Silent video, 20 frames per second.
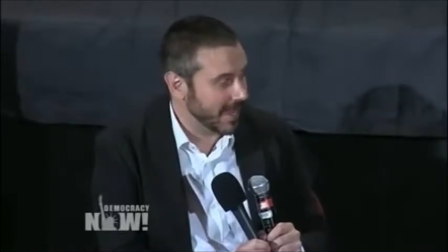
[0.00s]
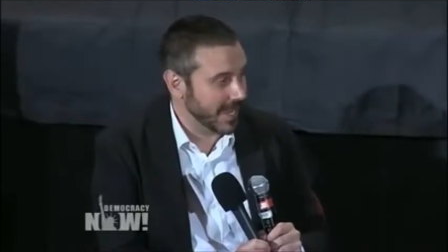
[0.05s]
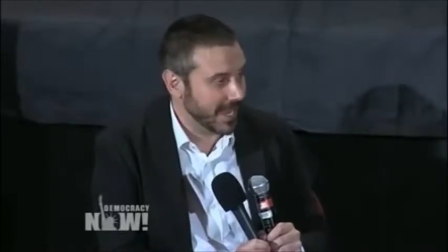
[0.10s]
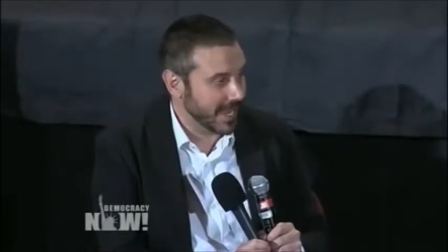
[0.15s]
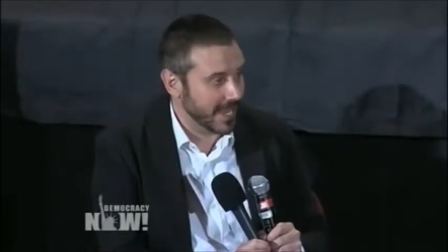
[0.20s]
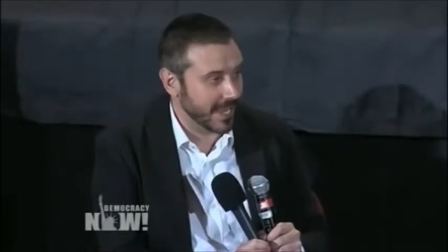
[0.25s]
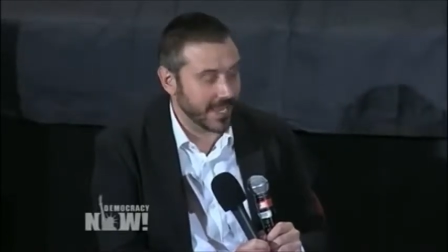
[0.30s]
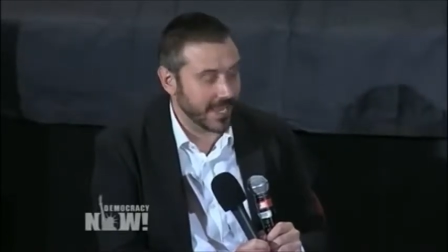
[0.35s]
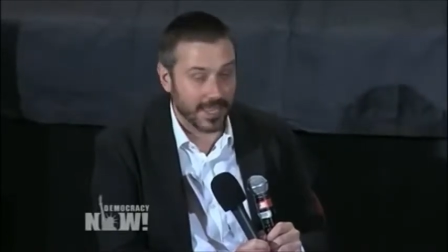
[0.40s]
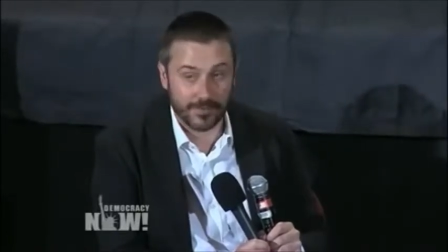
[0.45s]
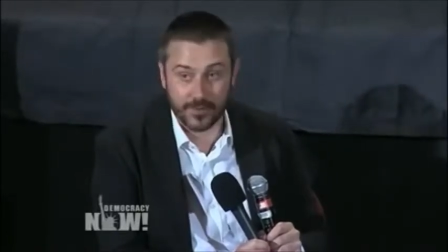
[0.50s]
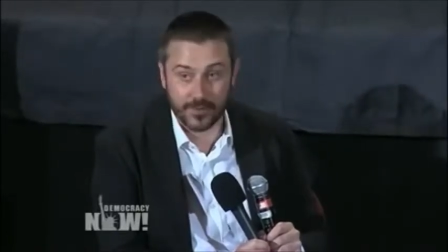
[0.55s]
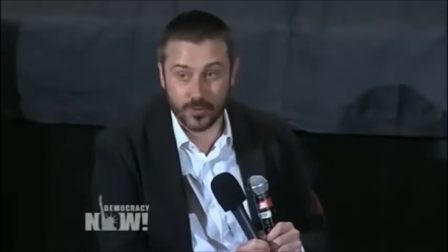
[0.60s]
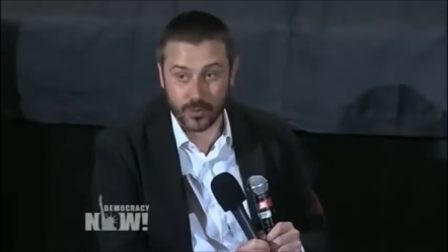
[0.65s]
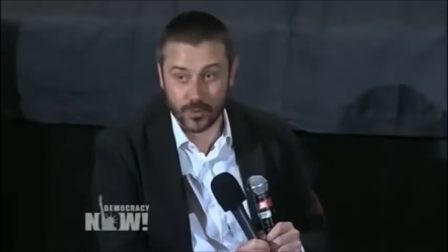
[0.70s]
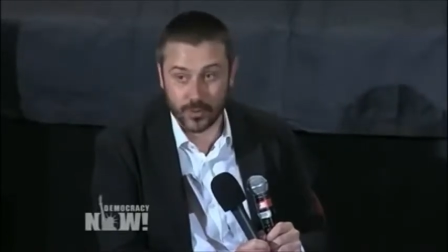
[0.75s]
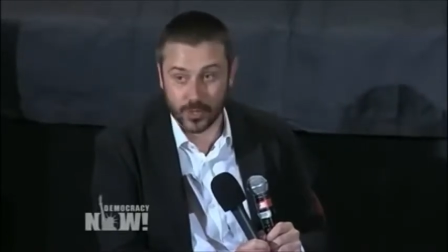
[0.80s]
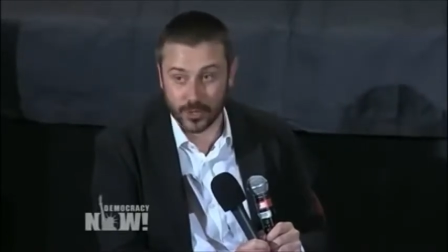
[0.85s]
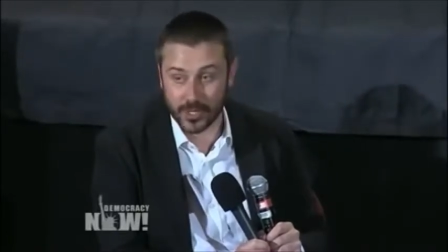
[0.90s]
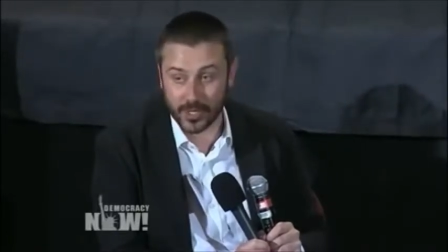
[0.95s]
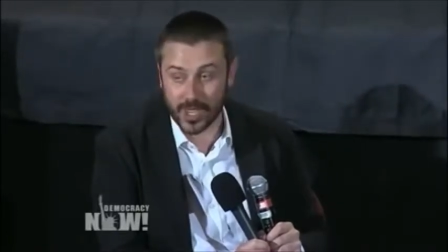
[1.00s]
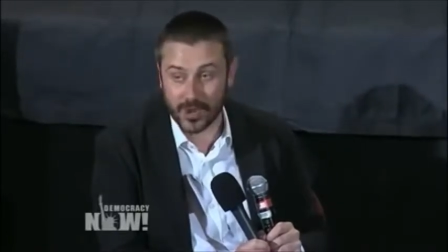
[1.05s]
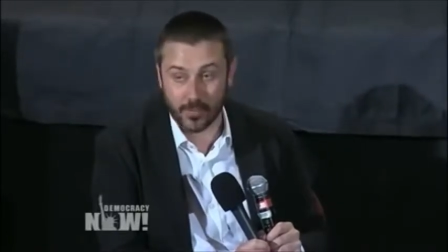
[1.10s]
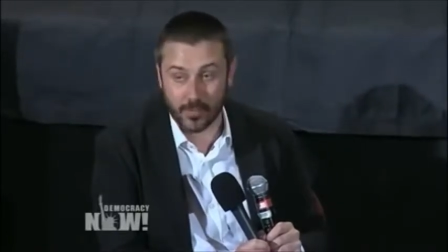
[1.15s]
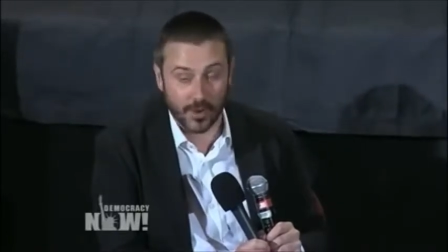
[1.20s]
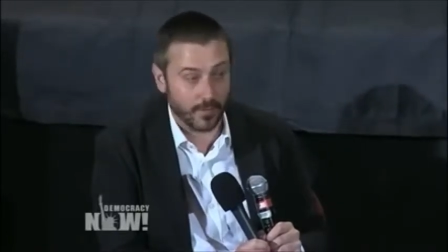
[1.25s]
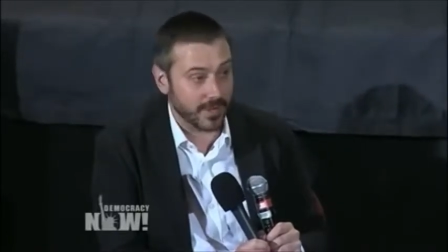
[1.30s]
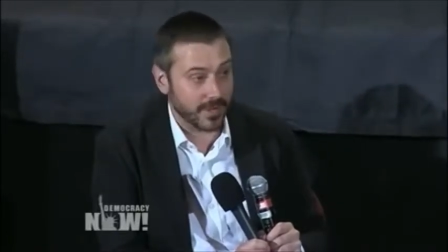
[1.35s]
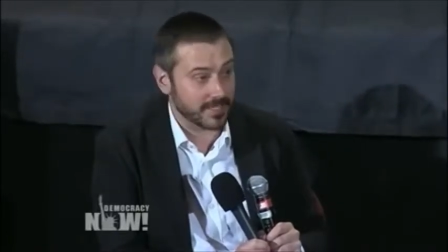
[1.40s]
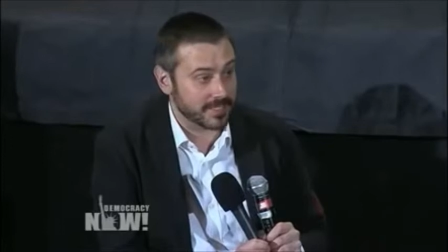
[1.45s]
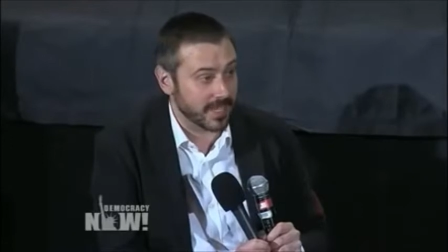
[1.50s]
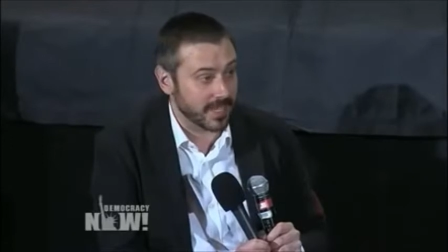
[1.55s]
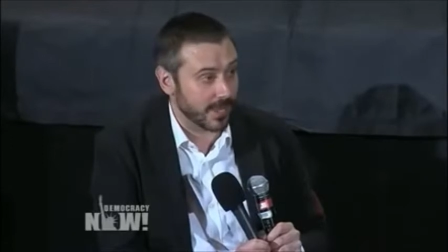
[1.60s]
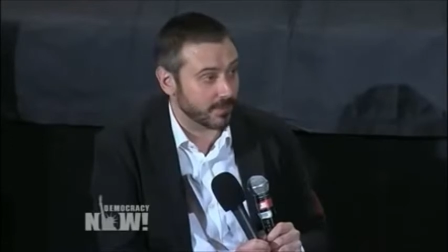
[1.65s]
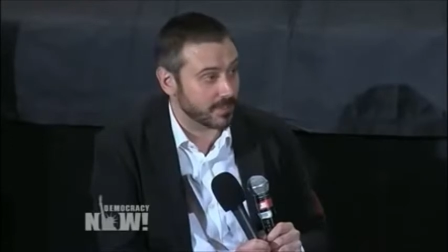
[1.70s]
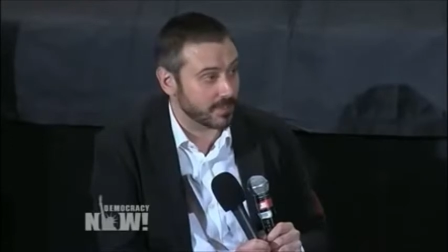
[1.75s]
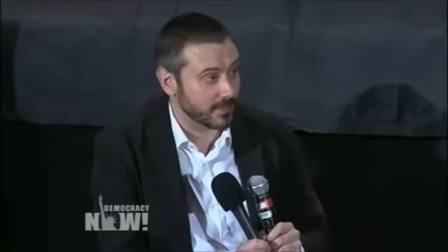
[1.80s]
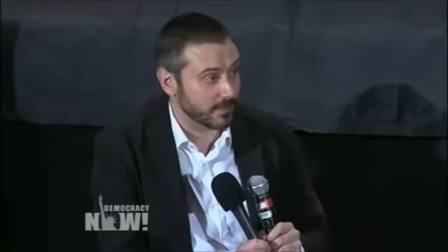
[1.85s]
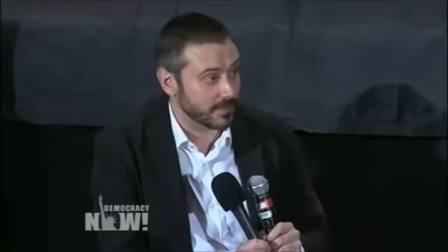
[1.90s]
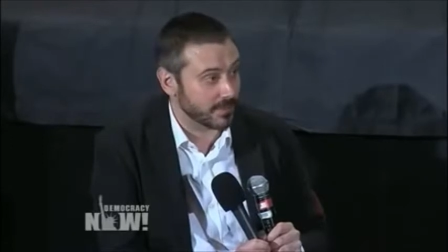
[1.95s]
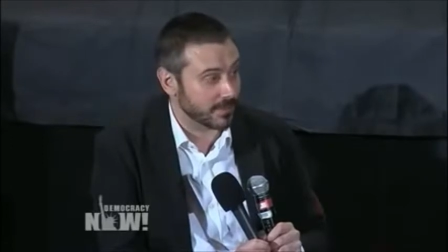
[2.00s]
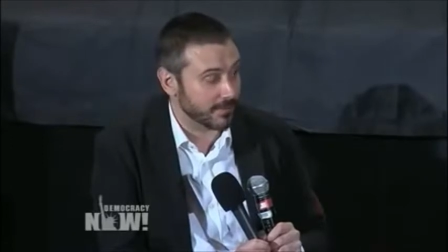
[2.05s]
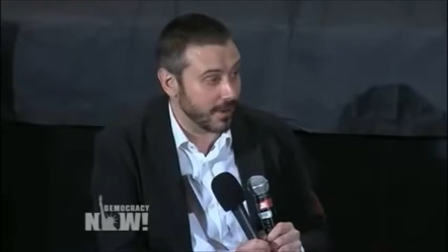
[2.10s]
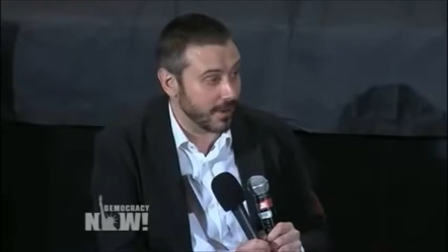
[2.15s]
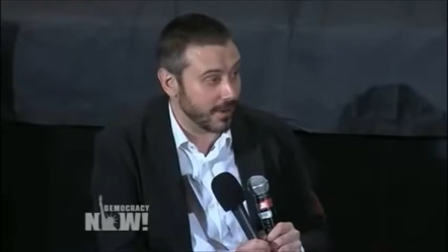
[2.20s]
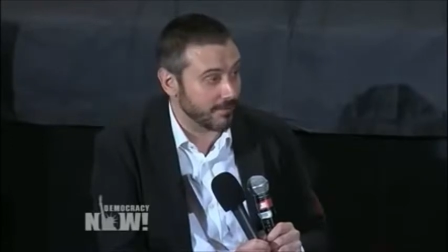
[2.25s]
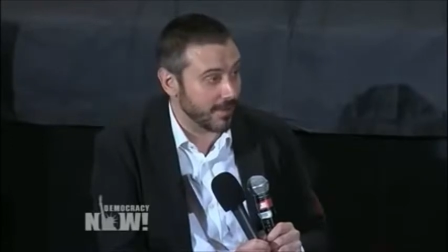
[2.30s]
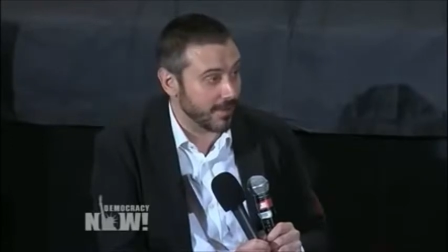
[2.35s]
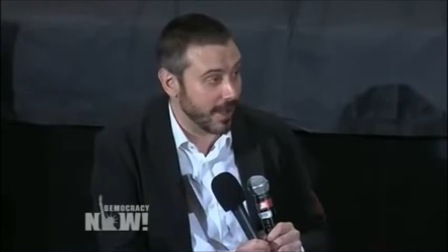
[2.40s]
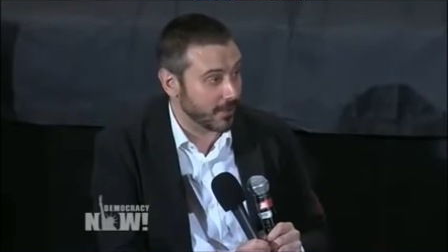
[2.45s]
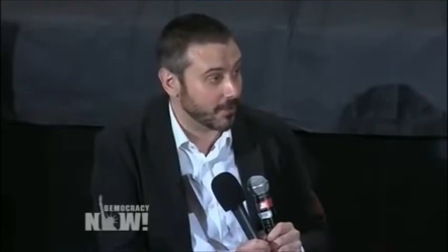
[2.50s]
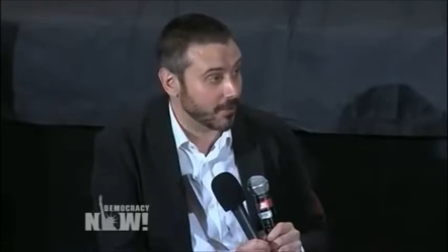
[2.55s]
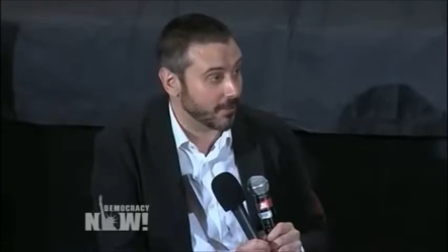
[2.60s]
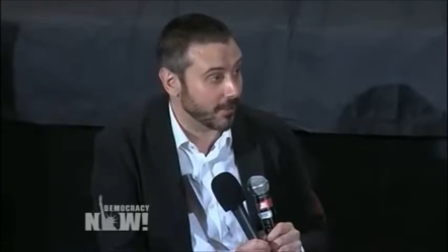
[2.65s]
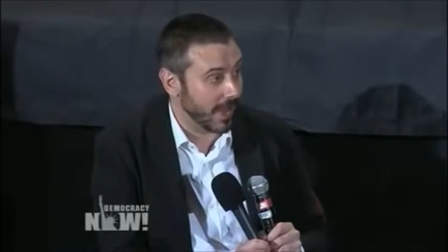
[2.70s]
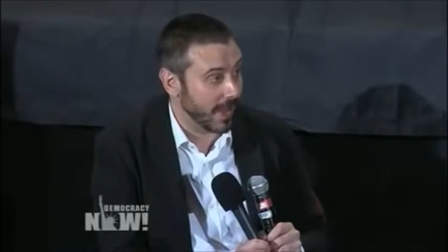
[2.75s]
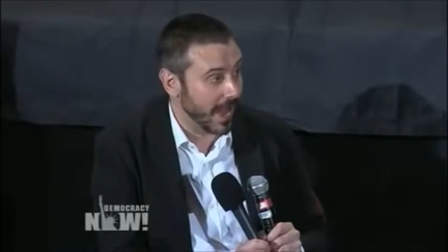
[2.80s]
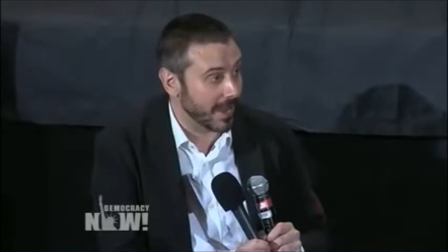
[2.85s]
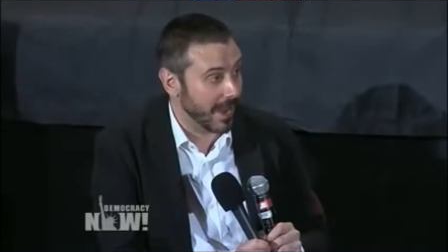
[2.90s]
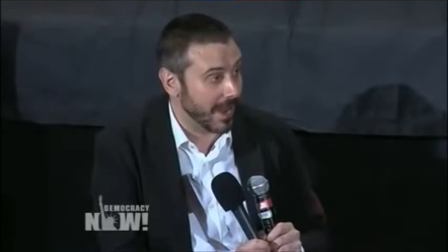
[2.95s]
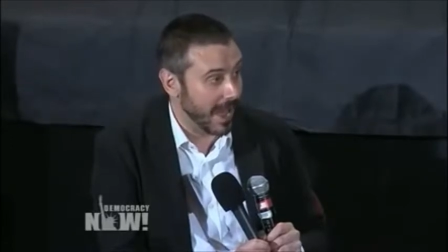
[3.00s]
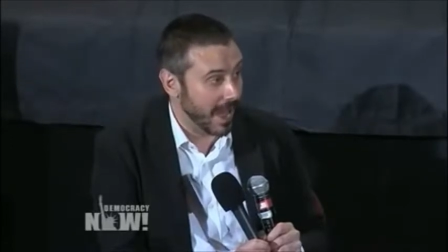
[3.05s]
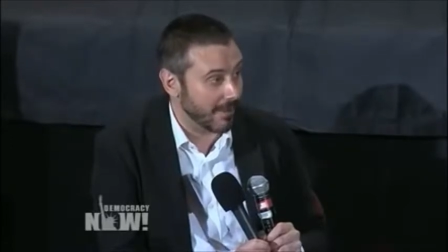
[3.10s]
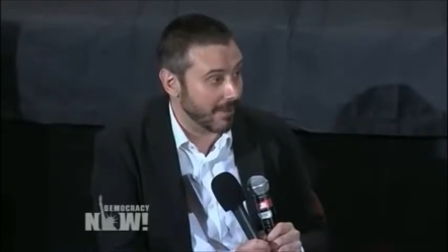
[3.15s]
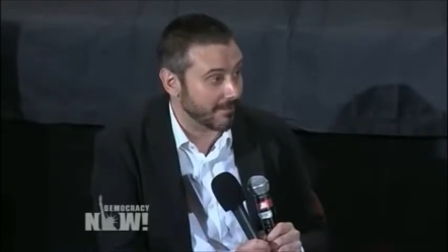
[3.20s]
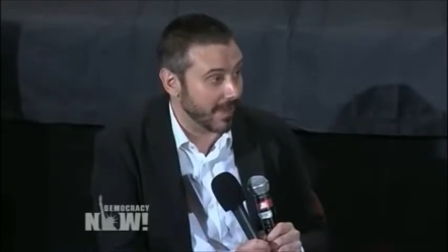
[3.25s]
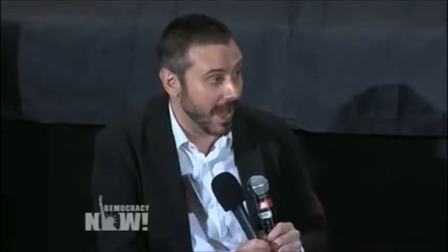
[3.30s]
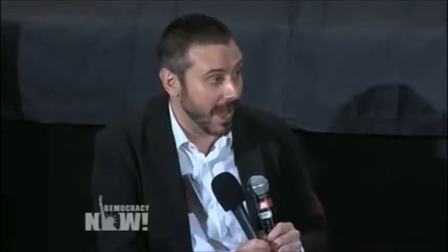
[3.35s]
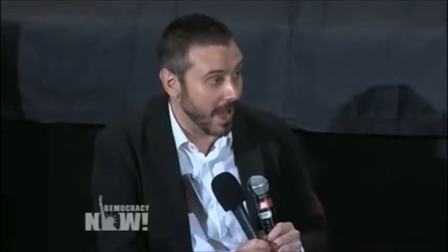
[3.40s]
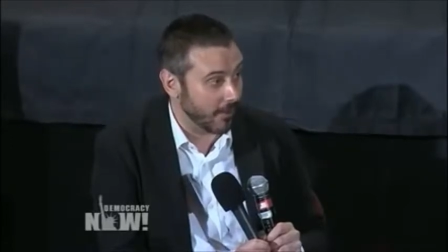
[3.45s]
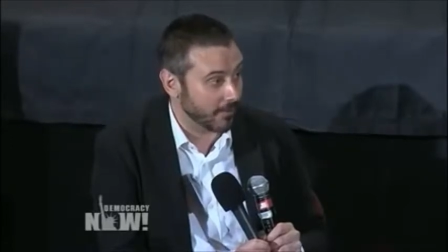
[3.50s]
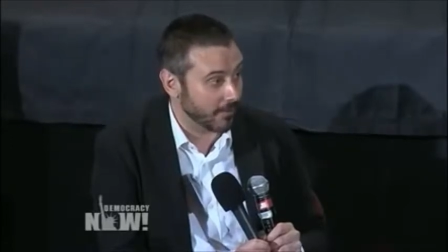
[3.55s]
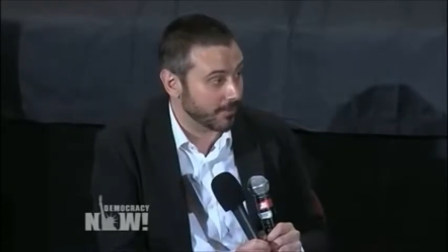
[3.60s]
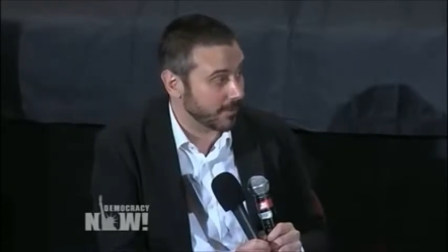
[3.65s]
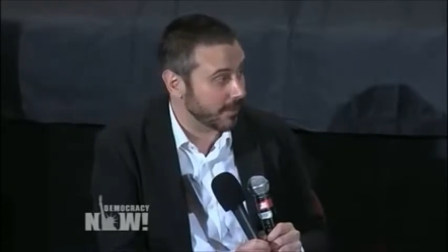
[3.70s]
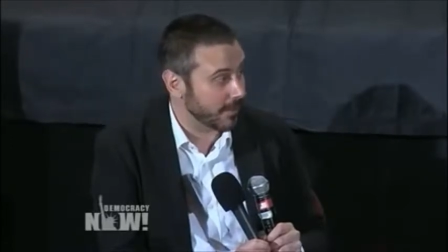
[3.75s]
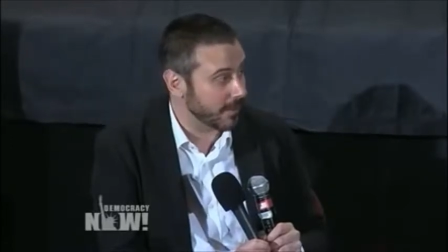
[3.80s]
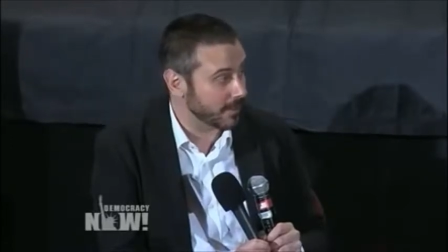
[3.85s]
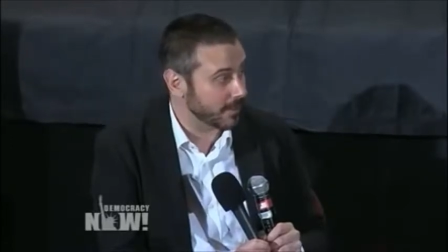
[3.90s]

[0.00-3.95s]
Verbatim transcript: He, if you, you could look at it one way and say it was, he was a very valuable guy to have out